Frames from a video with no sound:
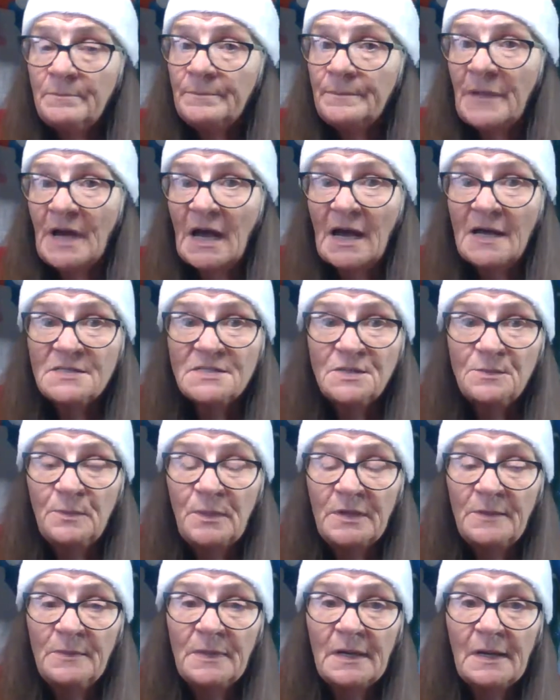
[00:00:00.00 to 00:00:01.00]

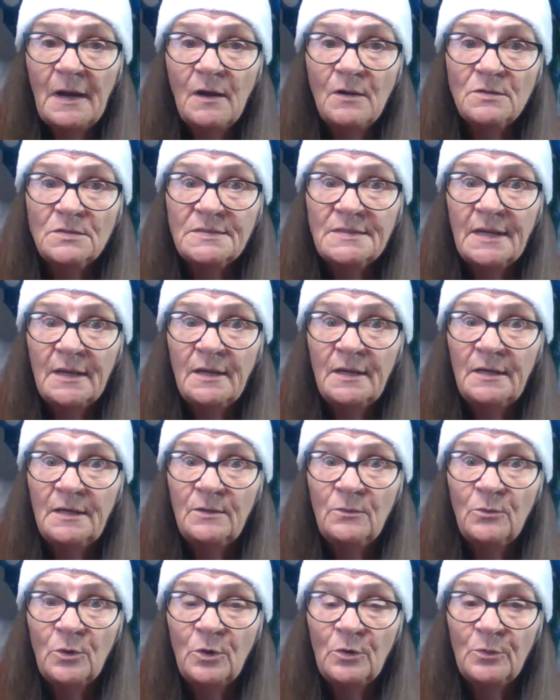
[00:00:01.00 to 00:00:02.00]
possibly because
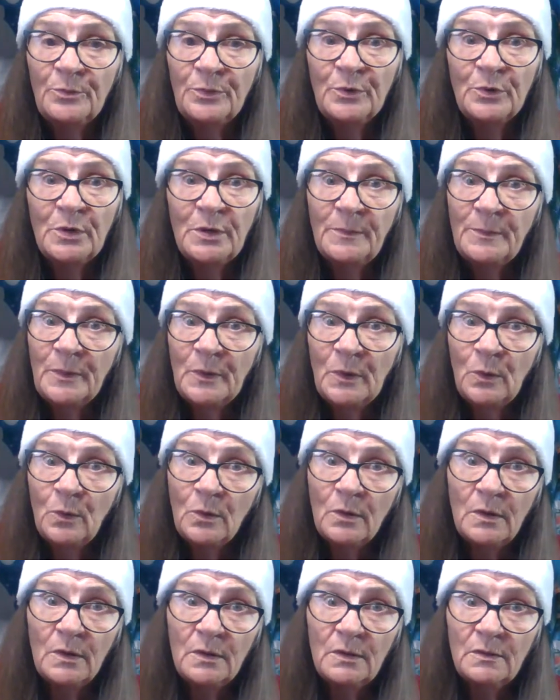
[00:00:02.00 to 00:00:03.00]
they were pretty
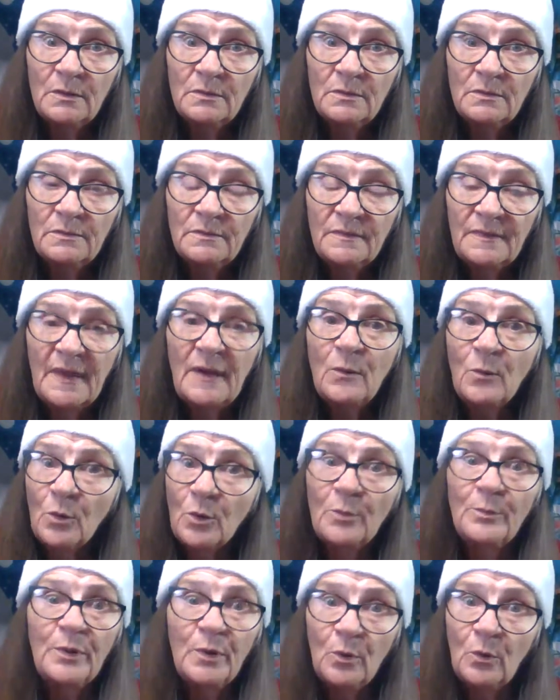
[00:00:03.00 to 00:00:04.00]
poor, they
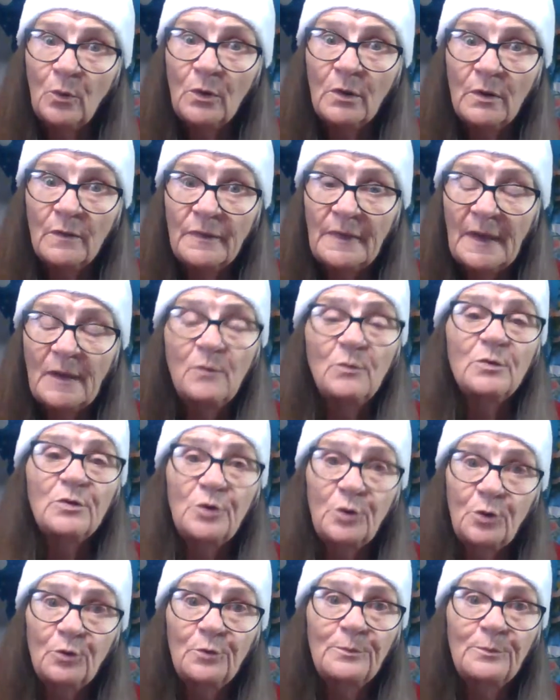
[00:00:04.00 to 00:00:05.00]
were poor, they were dirt